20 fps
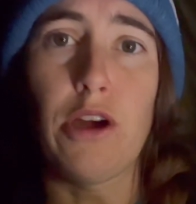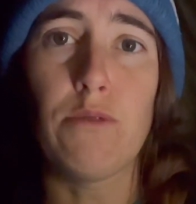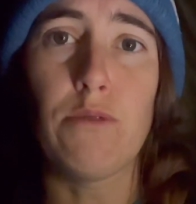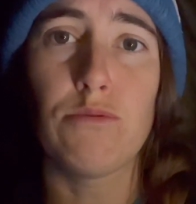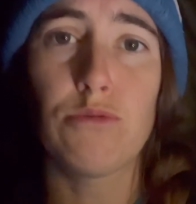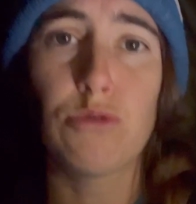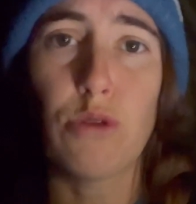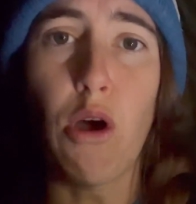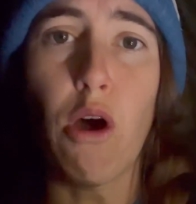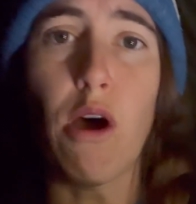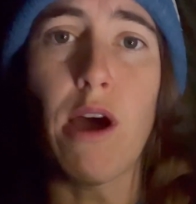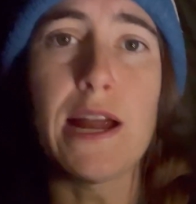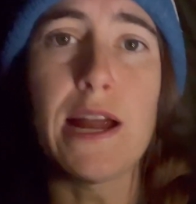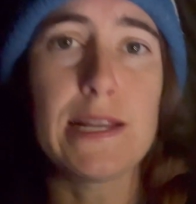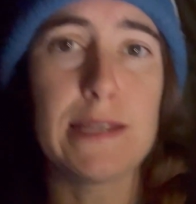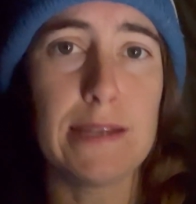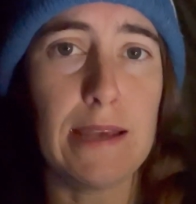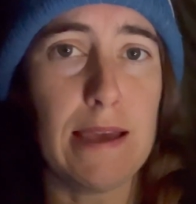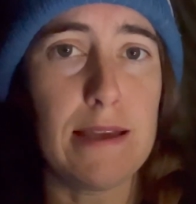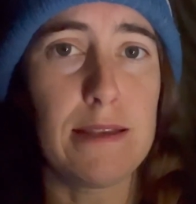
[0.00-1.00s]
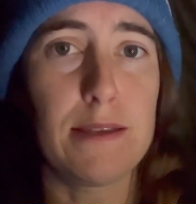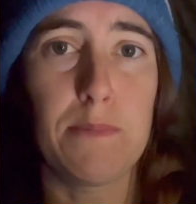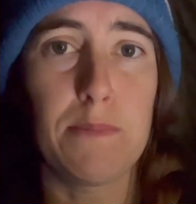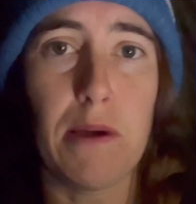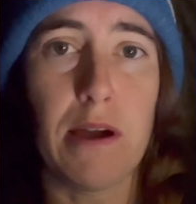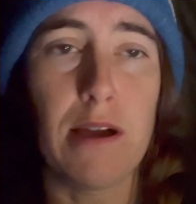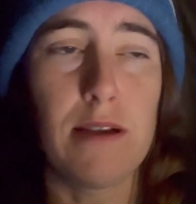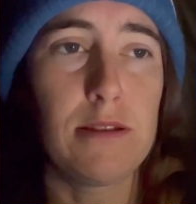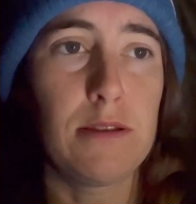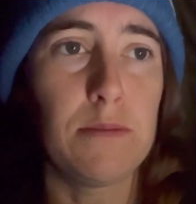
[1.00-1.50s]
taut as
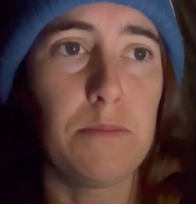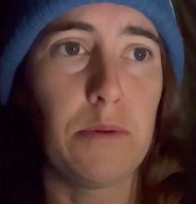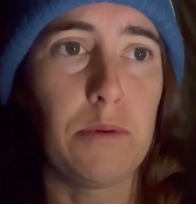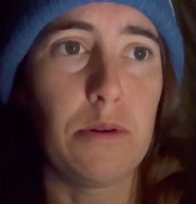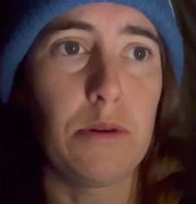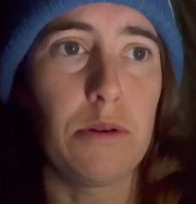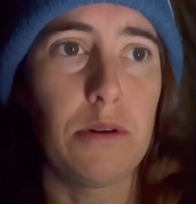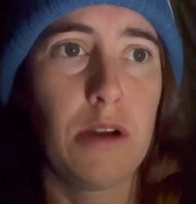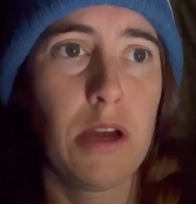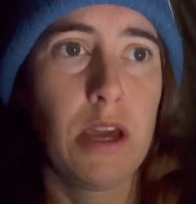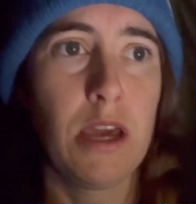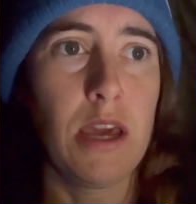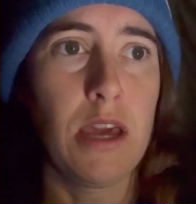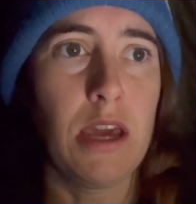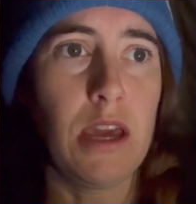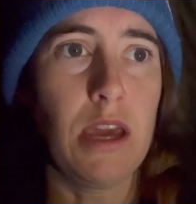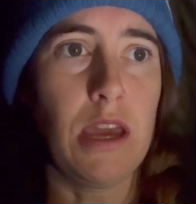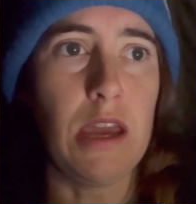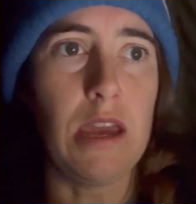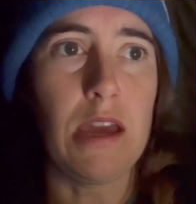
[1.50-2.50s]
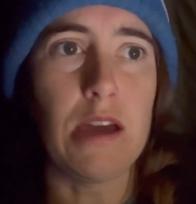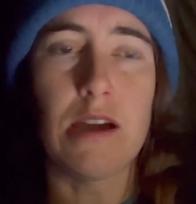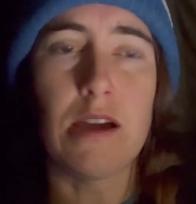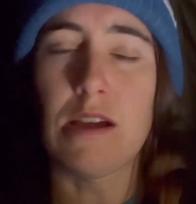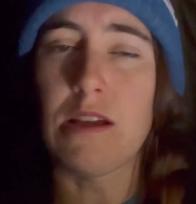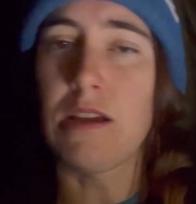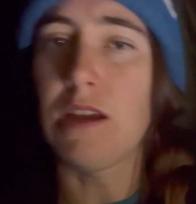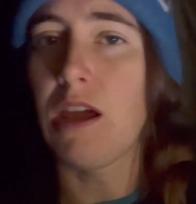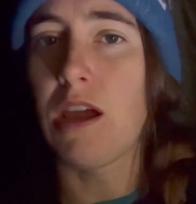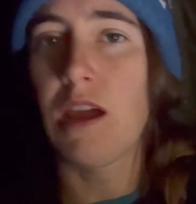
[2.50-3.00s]
possible.
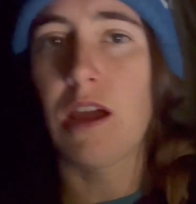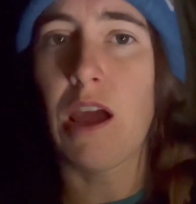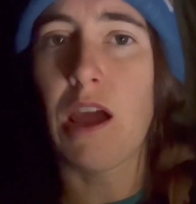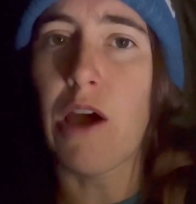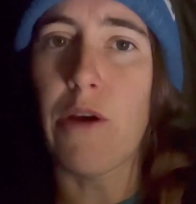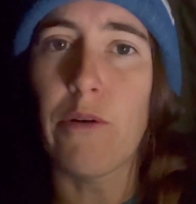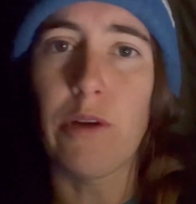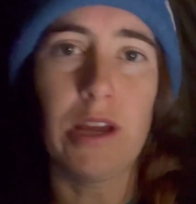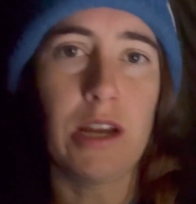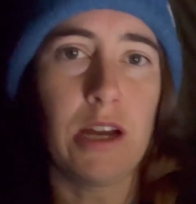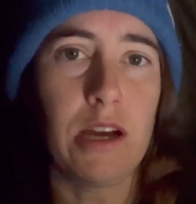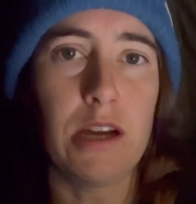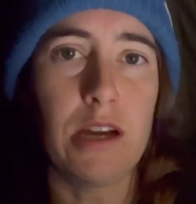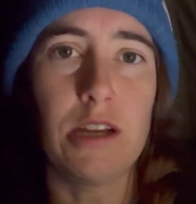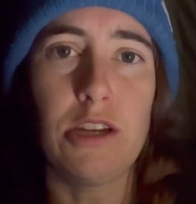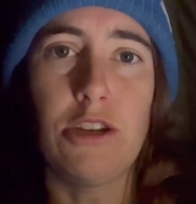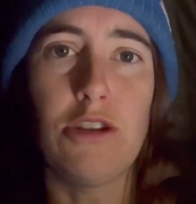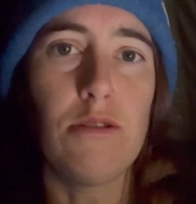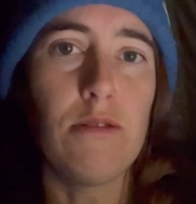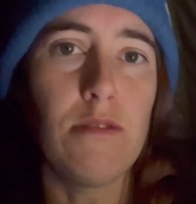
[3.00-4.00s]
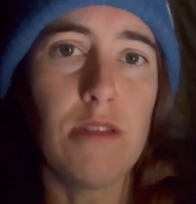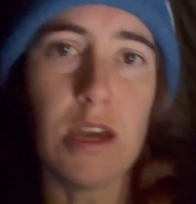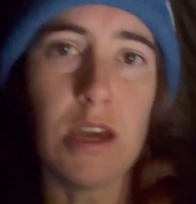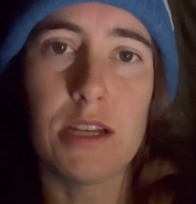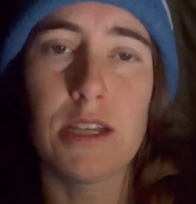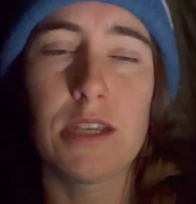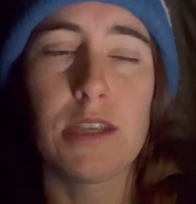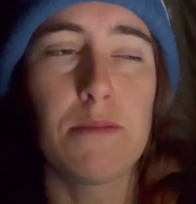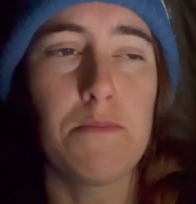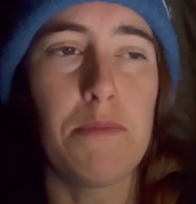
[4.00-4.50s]
And how can I do
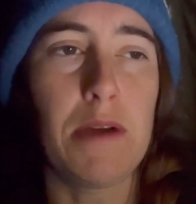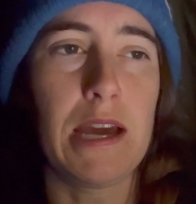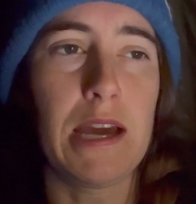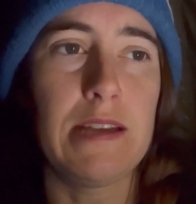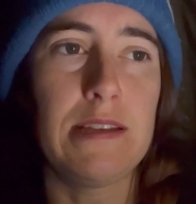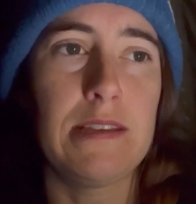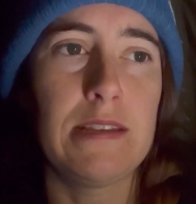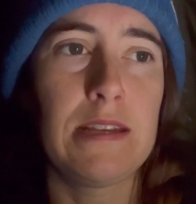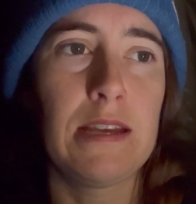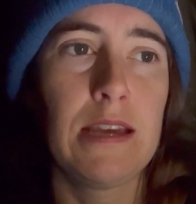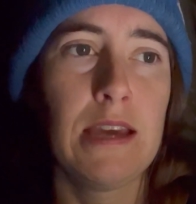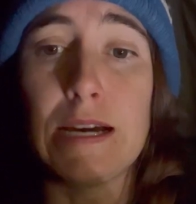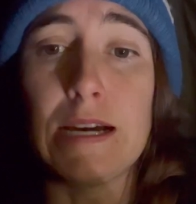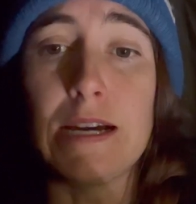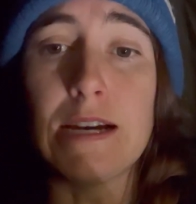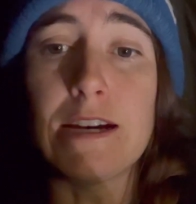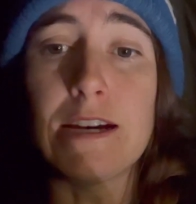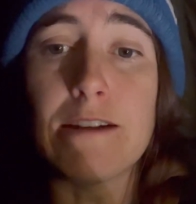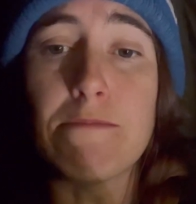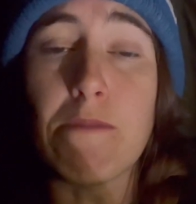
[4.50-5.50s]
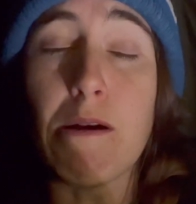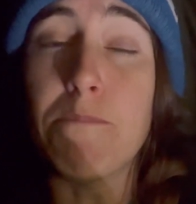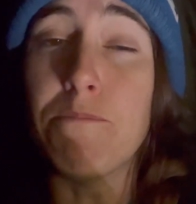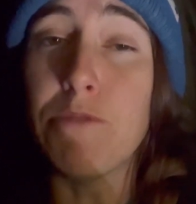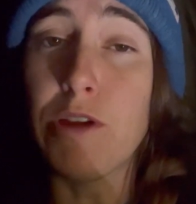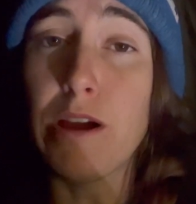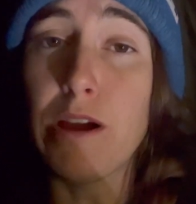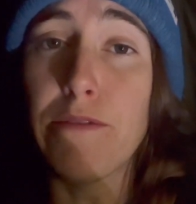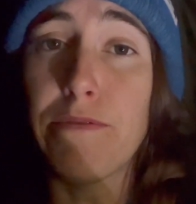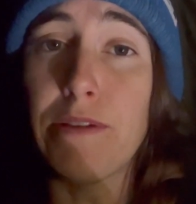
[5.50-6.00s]
this the best? I'm
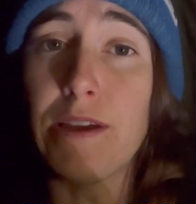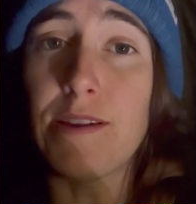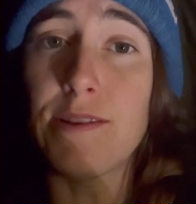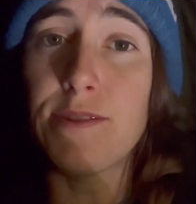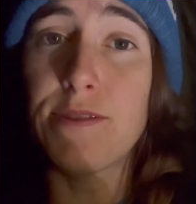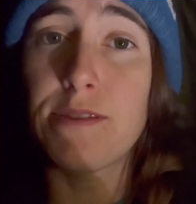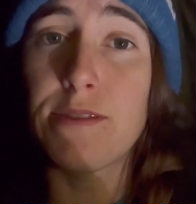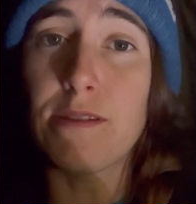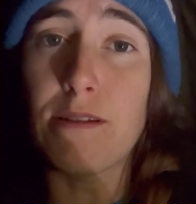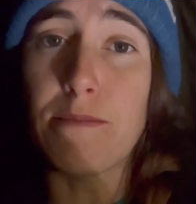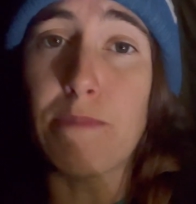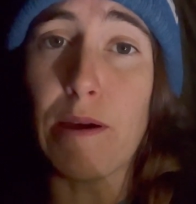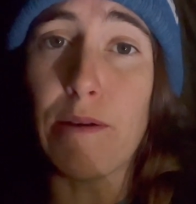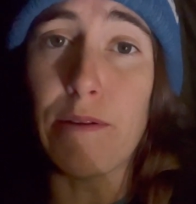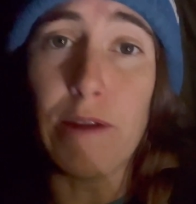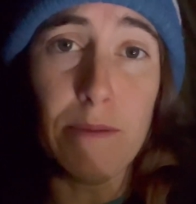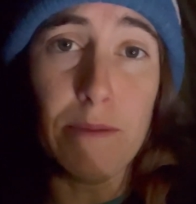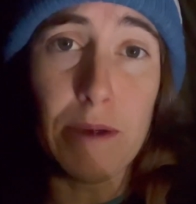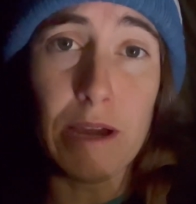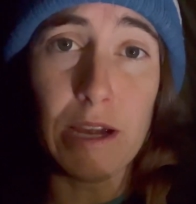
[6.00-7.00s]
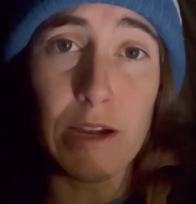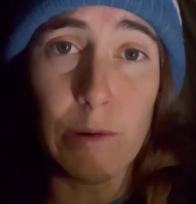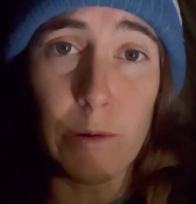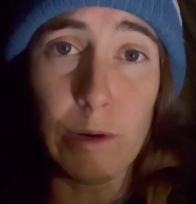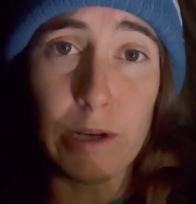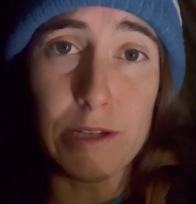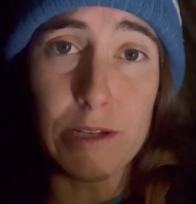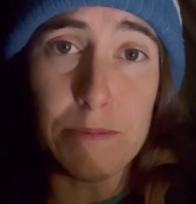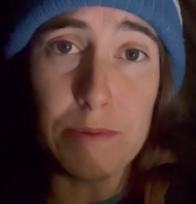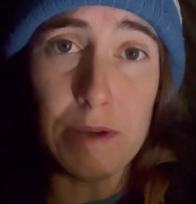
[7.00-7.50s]
nervous about am I
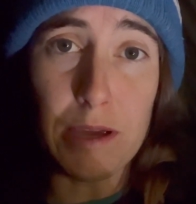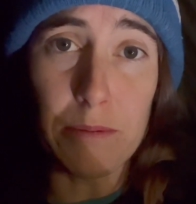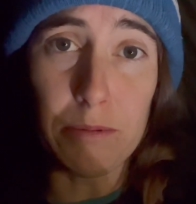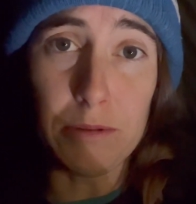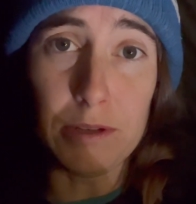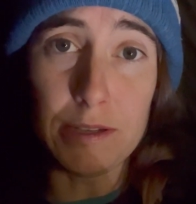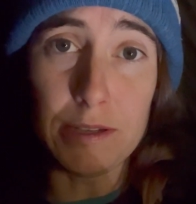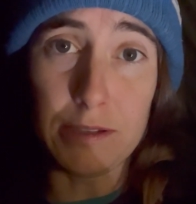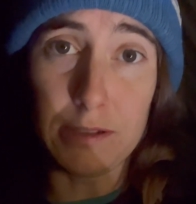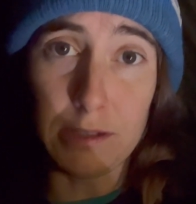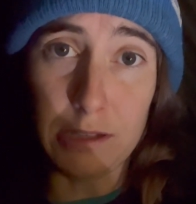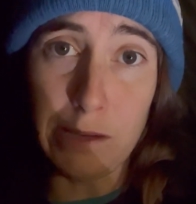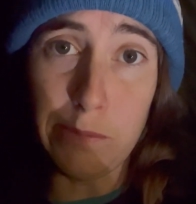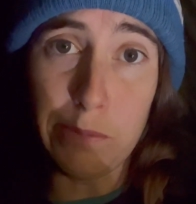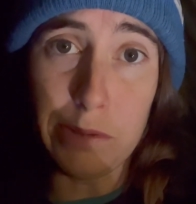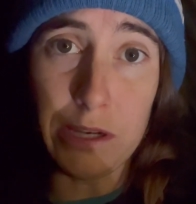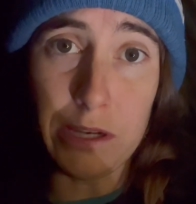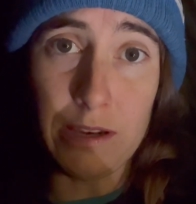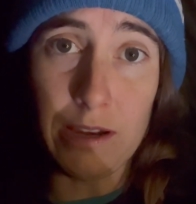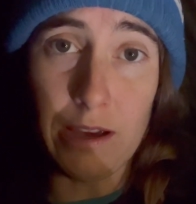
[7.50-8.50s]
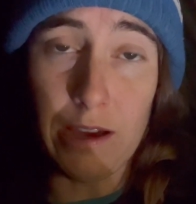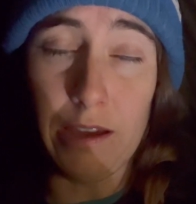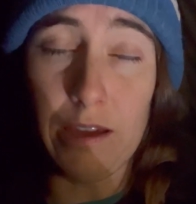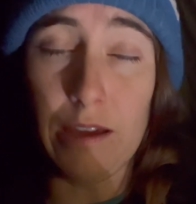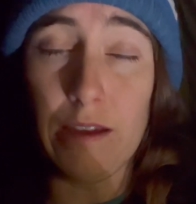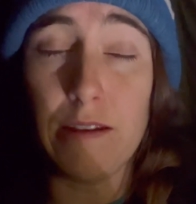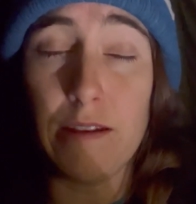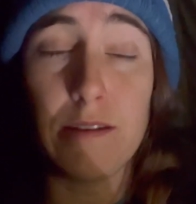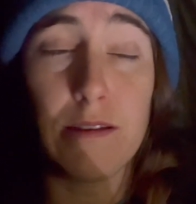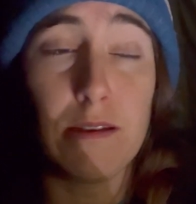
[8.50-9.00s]
going to be able to sleep
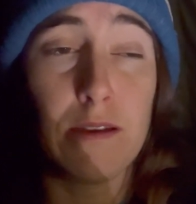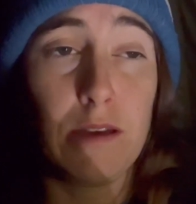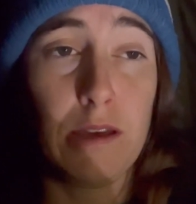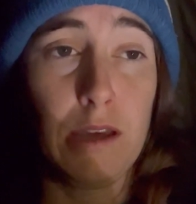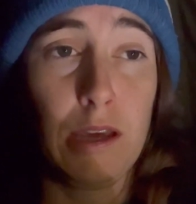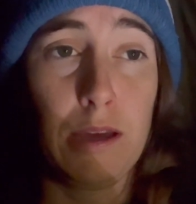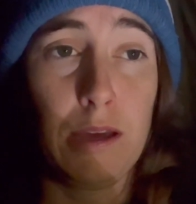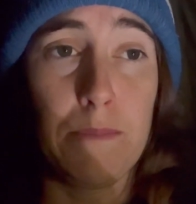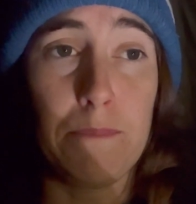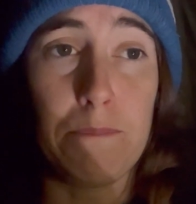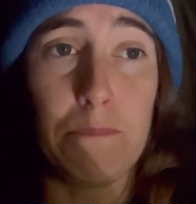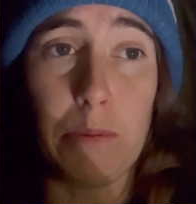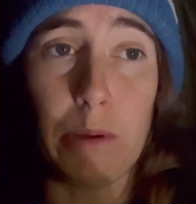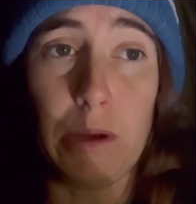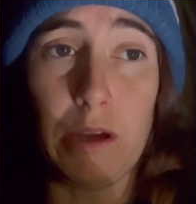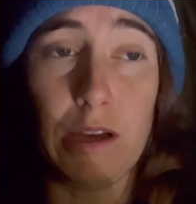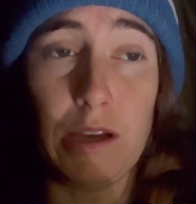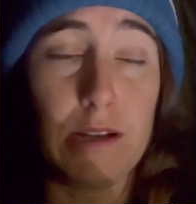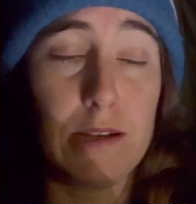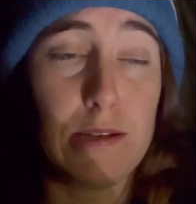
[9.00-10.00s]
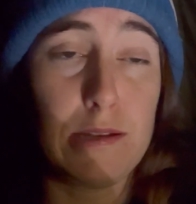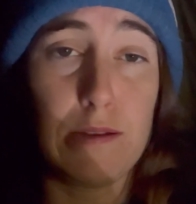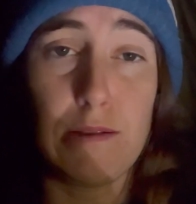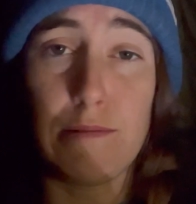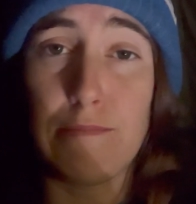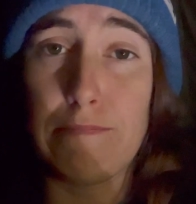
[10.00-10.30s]
tonight, but